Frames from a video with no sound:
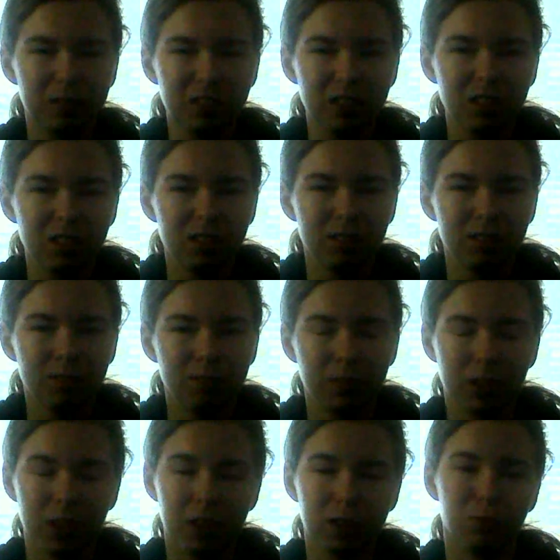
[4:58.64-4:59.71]
because when
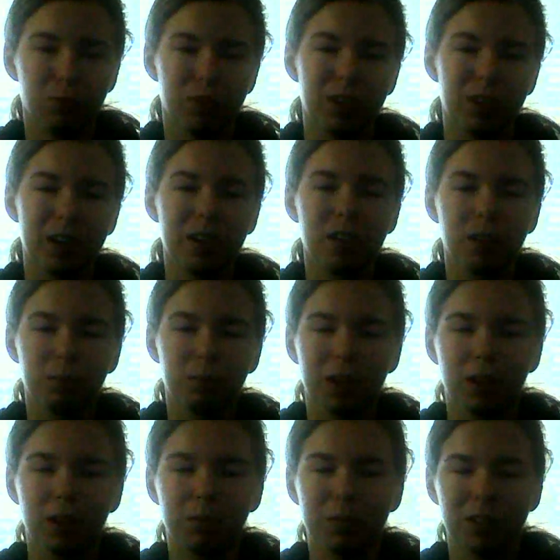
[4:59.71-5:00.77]
I come out of my
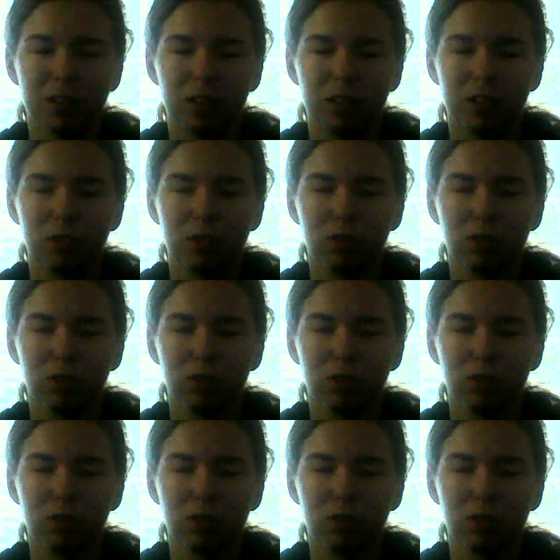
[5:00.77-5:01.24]
seizures,